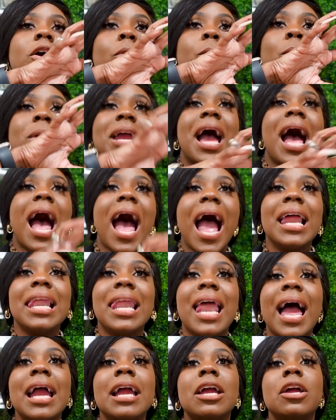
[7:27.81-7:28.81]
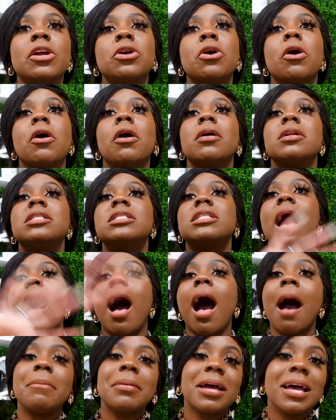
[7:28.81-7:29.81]
we highlight your
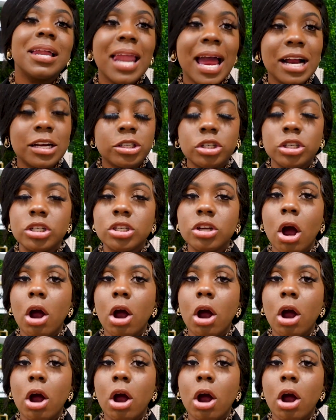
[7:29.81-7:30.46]
top collections